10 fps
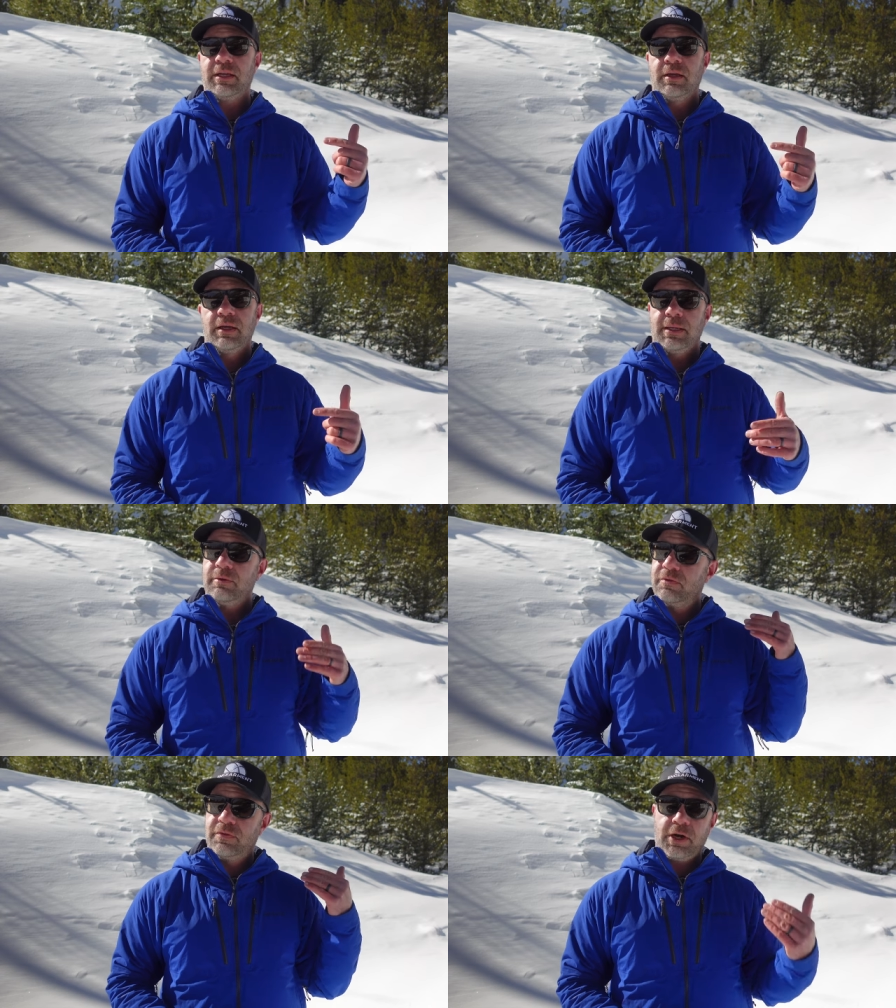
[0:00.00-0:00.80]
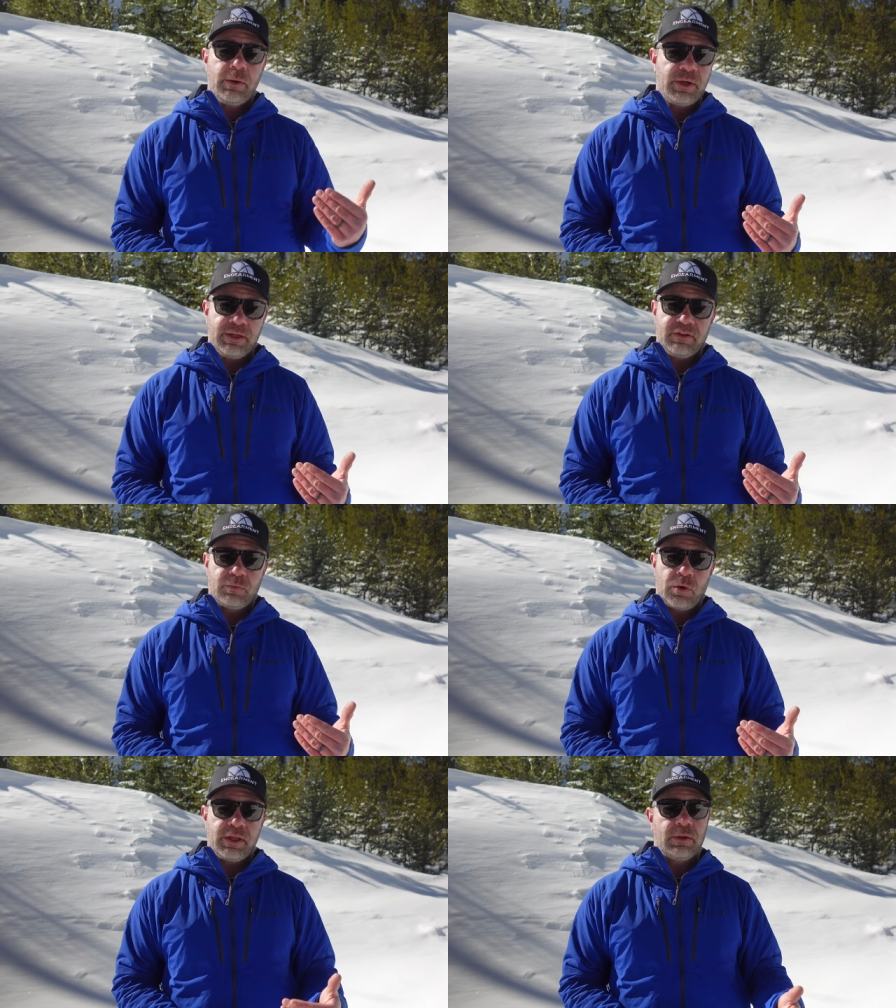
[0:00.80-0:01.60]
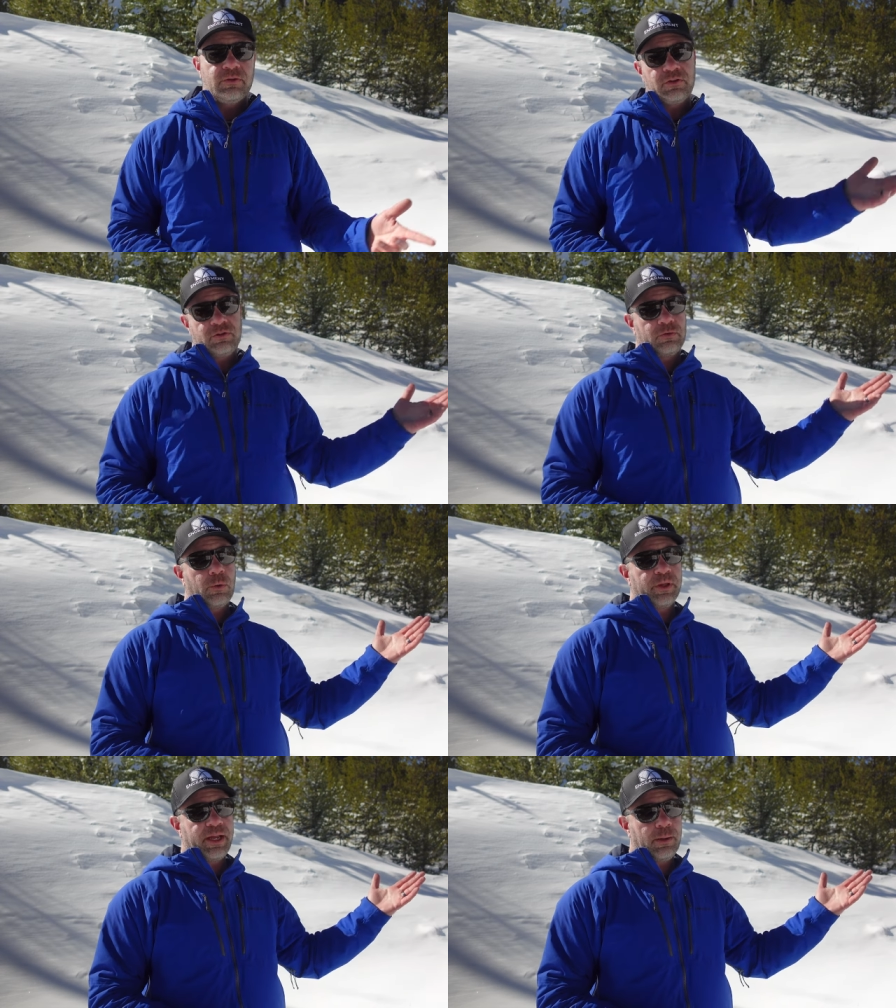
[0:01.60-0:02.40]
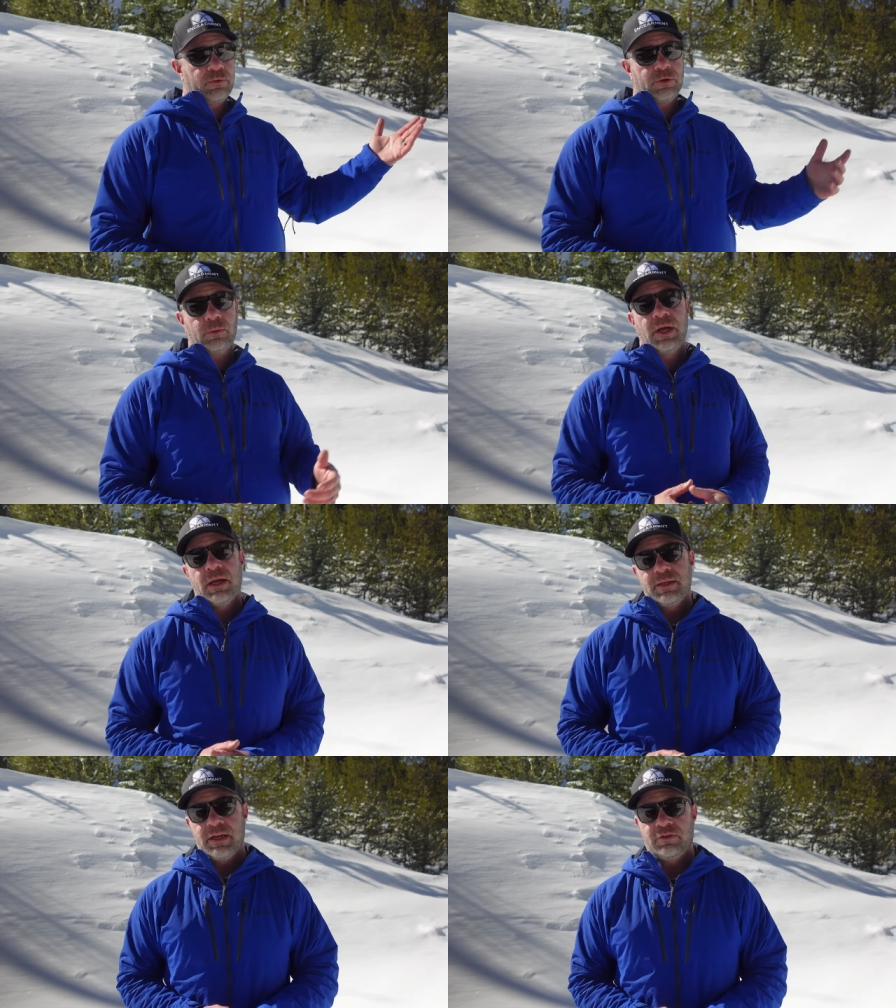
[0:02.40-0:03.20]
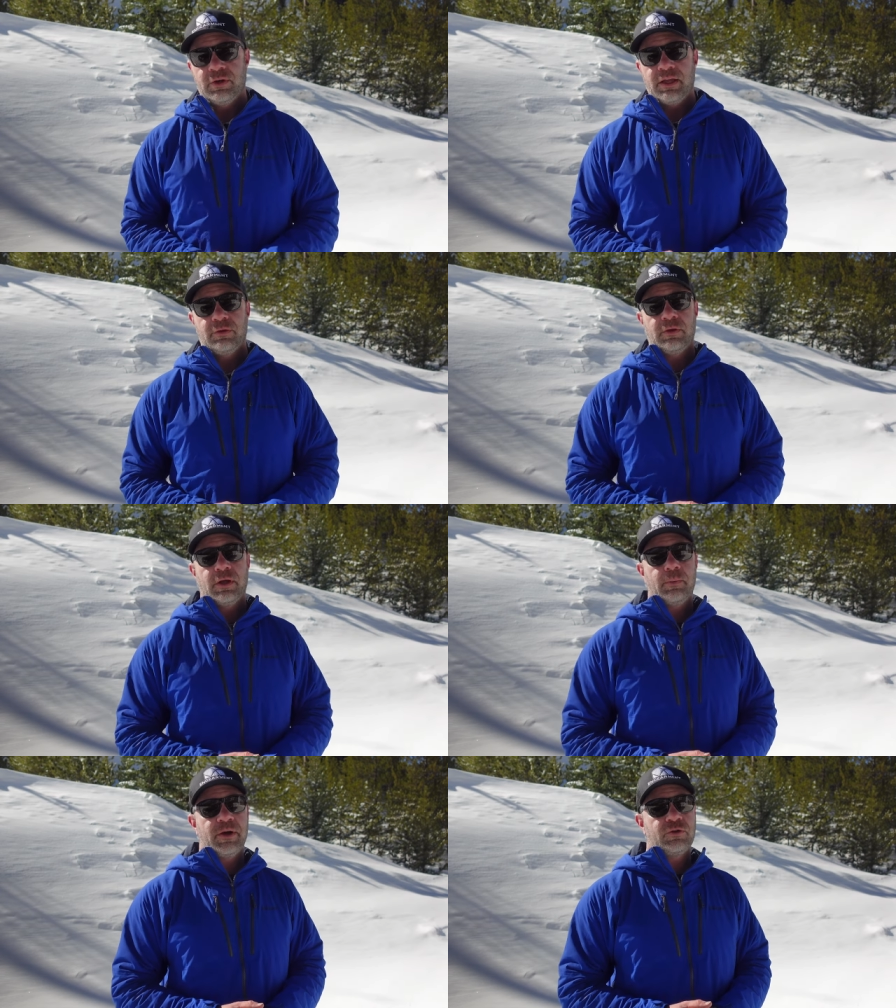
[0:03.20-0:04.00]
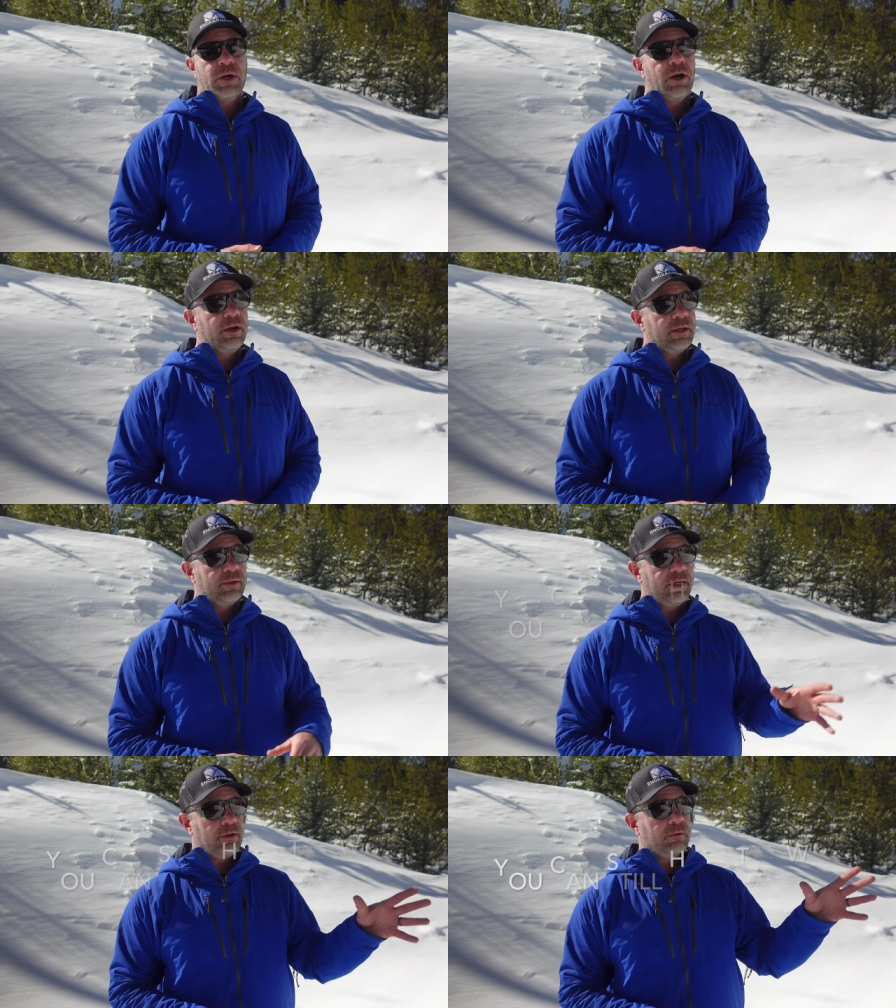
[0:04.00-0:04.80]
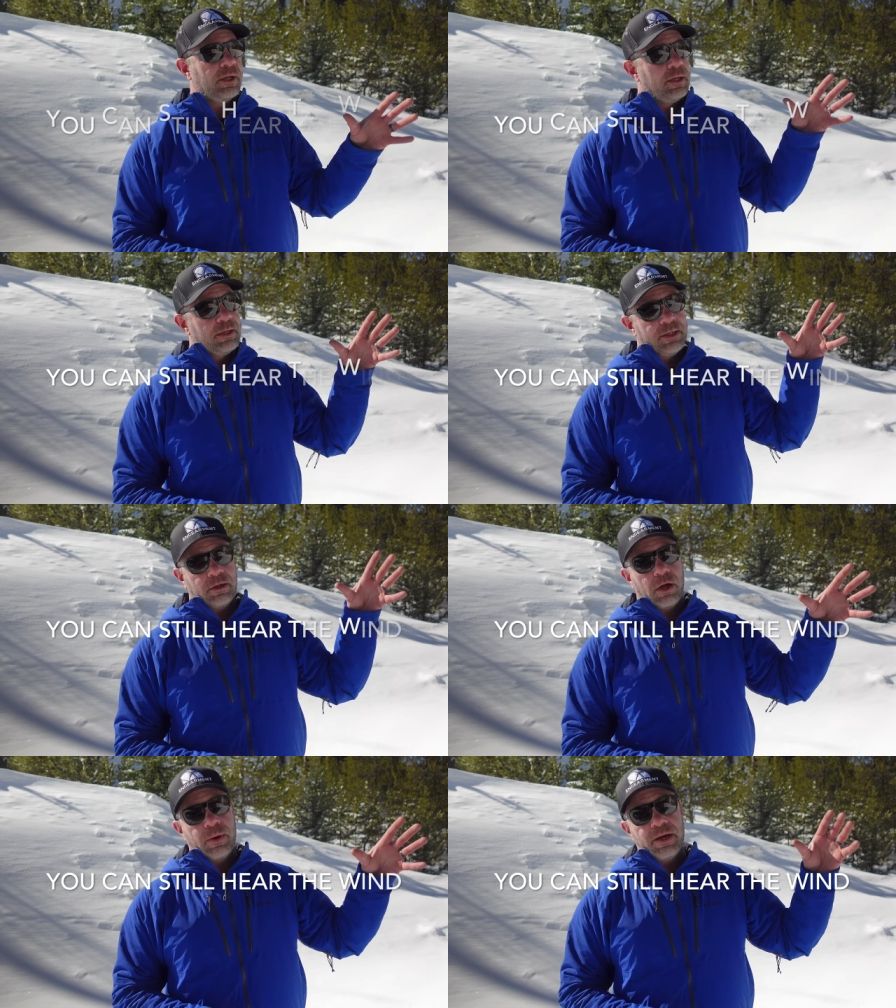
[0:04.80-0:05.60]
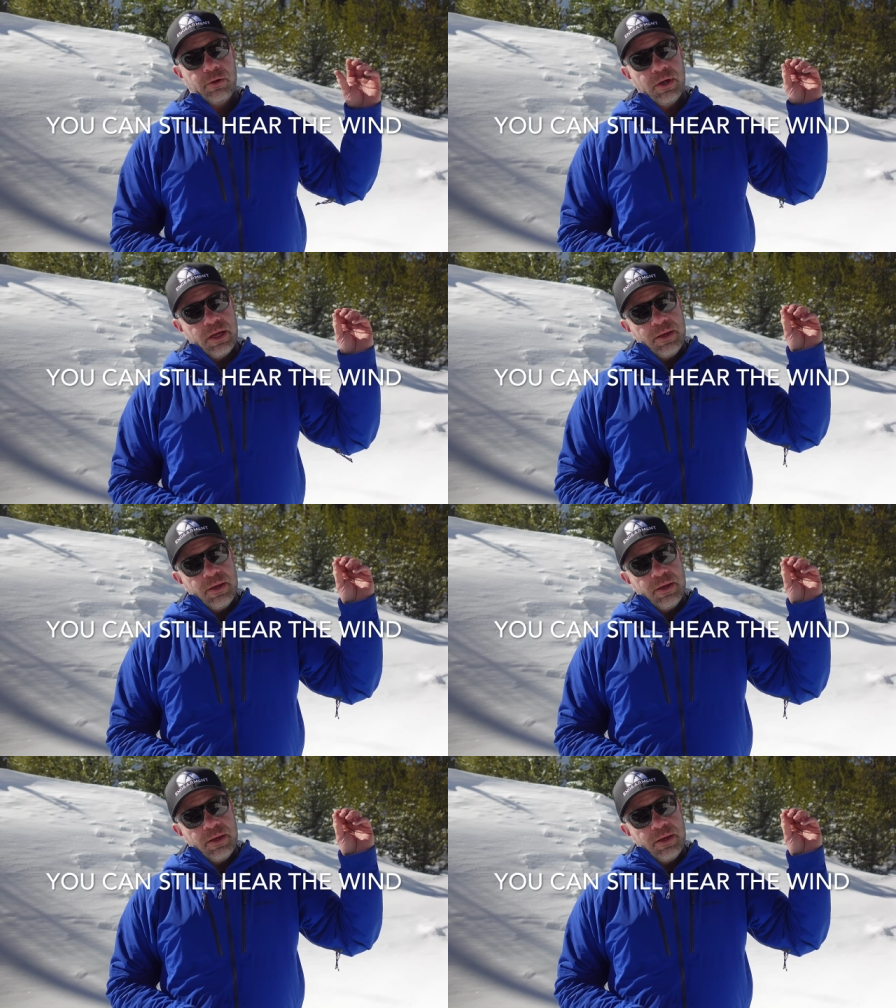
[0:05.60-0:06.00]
It was very windy this morning. There was a storm that came through yesterday through the metro area here in Colorado,